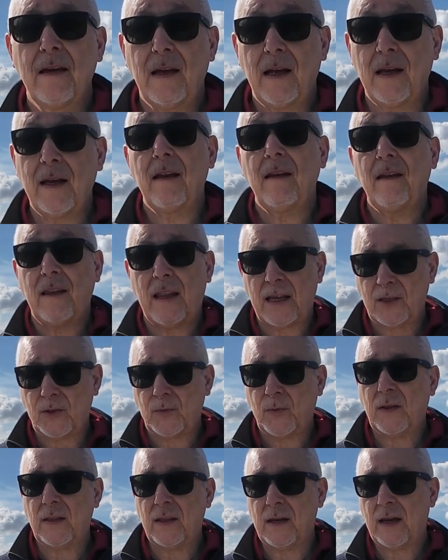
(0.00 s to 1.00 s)
And
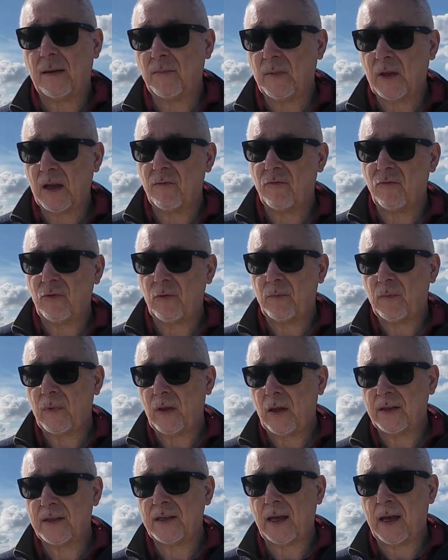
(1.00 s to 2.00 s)
that's where the name comes from,
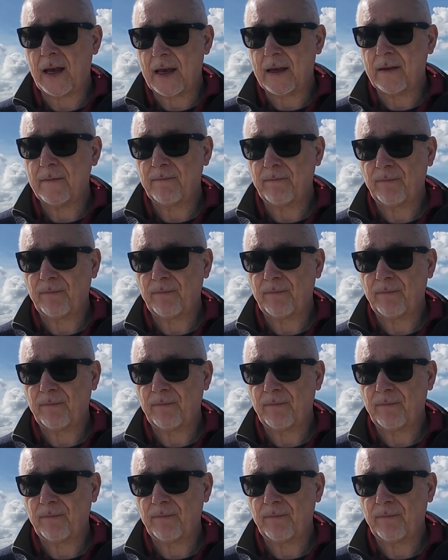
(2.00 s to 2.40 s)
a tyre.